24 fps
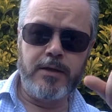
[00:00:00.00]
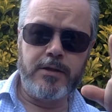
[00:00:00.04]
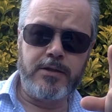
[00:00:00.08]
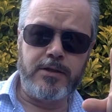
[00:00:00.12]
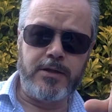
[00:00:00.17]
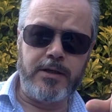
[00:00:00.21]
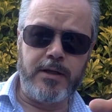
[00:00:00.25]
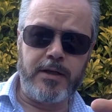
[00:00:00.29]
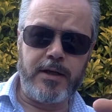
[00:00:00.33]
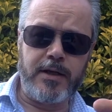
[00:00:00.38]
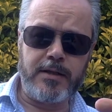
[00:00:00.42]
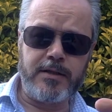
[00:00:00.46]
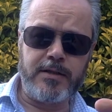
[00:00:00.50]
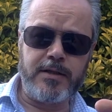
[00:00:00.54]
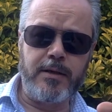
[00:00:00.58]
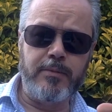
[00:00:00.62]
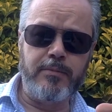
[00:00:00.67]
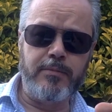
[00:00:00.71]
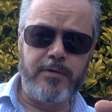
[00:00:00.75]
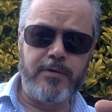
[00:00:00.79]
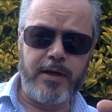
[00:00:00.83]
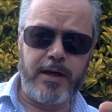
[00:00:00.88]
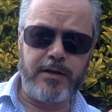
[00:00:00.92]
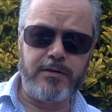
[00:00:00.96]
See you next
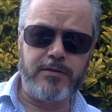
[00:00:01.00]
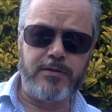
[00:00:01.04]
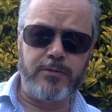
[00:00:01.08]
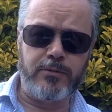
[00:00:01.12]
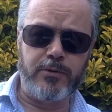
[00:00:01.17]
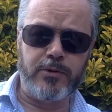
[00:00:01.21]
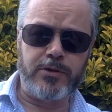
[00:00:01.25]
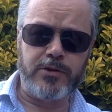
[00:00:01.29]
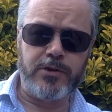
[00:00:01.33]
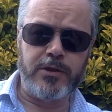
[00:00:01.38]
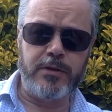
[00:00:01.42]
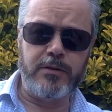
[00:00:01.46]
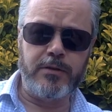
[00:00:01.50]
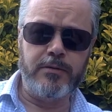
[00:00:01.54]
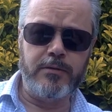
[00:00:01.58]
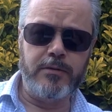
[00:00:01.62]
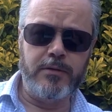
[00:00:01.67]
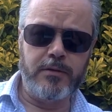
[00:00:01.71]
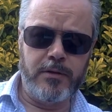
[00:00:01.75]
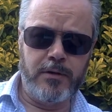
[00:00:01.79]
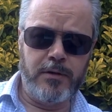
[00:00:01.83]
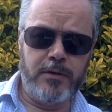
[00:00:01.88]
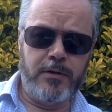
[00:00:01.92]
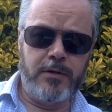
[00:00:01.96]
time. Thanks for watching.
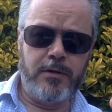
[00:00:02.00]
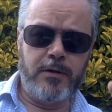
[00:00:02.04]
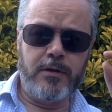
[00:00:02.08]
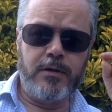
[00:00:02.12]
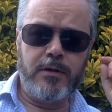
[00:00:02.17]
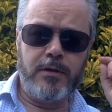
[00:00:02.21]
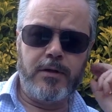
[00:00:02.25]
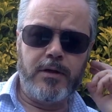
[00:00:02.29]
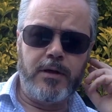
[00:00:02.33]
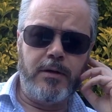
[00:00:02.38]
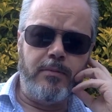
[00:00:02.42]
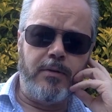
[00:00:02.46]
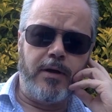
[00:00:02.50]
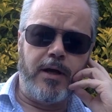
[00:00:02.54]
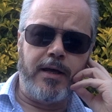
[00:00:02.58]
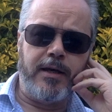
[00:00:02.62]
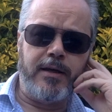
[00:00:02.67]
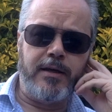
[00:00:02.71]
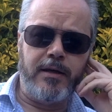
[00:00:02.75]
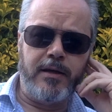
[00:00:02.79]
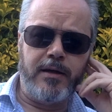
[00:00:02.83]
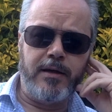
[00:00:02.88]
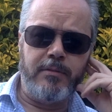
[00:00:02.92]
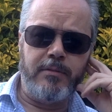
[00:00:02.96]
Keep
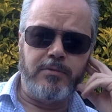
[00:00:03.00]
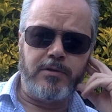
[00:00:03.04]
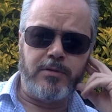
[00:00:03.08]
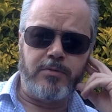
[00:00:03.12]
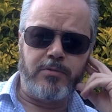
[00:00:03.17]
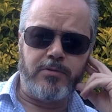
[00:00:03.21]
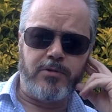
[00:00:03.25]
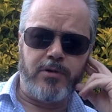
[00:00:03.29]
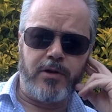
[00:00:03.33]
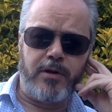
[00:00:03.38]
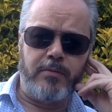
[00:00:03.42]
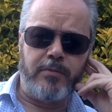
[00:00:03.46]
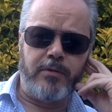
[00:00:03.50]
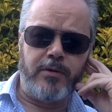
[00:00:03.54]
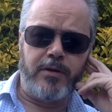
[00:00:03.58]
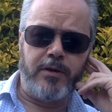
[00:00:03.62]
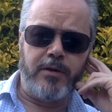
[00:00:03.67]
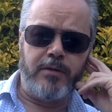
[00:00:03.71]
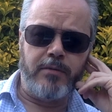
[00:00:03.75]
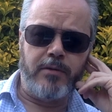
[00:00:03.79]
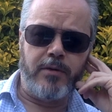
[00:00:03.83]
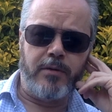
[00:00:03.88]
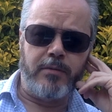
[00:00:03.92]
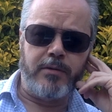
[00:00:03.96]
liking, keep subscribing,
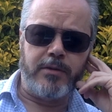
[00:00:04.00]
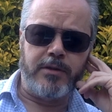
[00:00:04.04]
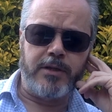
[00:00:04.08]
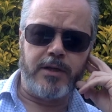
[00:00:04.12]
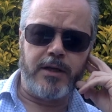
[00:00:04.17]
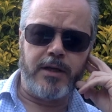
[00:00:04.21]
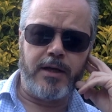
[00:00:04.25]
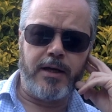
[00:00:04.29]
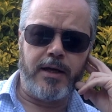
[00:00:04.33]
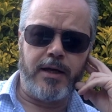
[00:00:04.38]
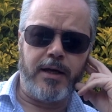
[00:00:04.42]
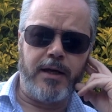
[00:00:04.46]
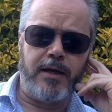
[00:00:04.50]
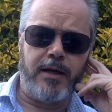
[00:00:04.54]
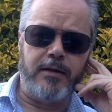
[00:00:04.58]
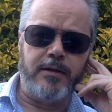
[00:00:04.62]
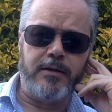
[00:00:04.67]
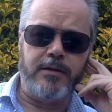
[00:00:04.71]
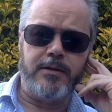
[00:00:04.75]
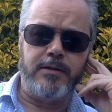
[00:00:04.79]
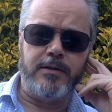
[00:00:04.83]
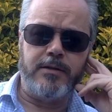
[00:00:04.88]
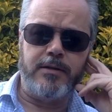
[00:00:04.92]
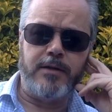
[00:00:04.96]
keep commenting,
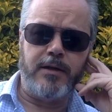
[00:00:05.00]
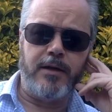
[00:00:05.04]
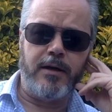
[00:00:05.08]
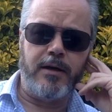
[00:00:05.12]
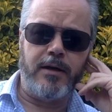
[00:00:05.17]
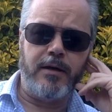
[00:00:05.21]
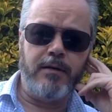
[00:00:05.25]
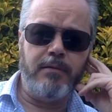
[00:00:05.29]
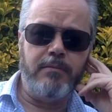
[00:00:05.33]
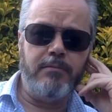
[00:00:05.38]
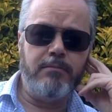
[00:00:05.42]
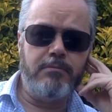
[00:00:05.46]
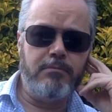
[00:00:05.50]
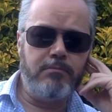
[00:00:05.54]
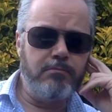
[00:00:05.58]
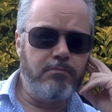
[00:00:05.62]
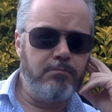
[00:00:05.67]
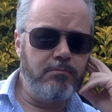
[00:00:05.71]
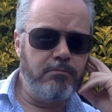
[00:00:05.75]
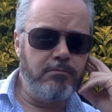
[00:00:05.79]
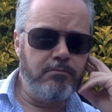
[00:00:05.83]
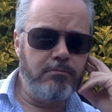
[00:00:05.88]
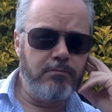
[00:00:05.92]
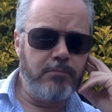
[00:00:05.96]
and
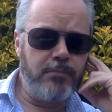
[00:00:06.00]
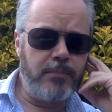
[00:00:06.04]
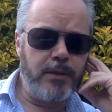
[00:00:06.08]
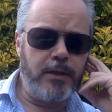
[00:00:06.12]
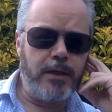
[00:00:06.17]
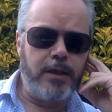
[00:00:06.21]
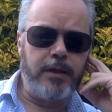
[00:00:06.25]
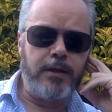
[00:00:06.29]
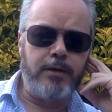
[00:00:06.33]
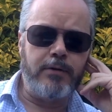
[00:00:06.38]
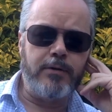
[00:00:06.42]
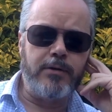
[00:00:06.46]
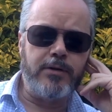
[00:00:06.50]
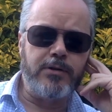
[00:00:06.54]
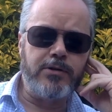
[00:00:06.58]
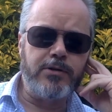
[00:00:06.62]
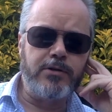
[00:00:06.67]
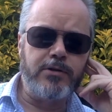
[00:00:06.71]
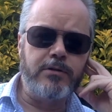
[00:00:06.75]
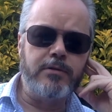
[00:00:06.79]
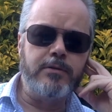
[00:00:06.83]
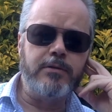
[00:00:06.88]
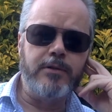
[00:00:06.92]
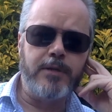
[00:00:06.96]
any
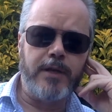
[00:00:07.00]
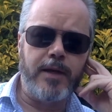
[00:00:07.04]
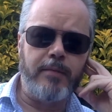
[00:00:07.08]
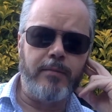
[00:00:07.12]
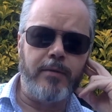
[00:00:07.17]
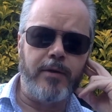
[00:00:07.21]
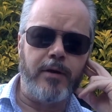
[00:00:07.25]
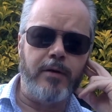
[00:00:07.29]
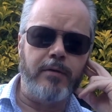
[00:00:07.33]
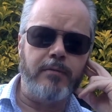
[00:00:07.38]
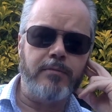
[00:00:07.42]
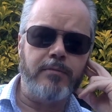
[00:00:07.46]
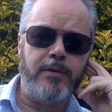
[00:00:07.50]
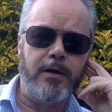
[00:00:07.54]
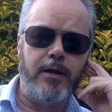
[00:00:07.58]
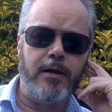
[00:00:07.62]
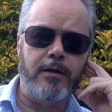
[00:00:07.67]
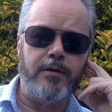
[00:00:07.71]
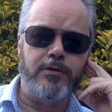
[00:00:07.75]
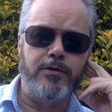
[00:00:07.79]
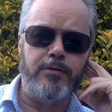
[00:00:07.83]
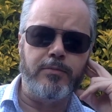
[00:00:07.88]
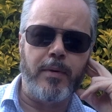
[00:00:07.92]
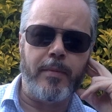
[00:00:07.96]
questions, let me know.
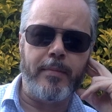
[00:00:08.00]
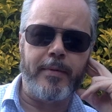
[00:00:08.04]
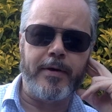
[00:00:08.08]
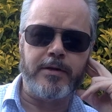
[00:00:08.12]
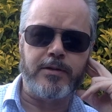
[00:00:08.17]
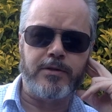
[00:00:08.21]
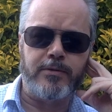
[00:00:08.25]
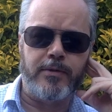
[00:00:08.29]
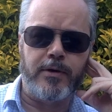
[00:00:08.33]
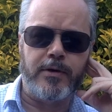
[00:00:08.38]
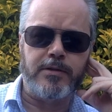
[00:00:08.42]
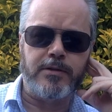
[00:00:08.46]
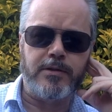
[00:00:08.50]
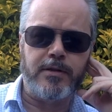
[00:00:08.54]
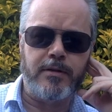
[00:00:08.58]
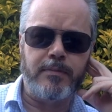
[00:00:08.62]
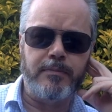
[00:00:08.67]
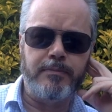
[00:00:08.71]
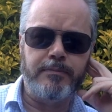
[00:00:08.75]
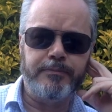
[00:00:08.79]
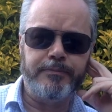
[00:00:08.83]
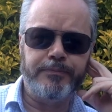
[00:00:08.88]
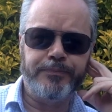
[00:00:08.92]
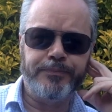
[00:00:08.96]
I'll do my best to answer
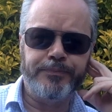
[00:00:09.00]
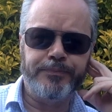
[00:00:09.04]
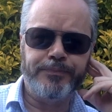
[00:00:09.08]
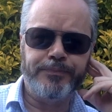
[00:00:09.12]
them.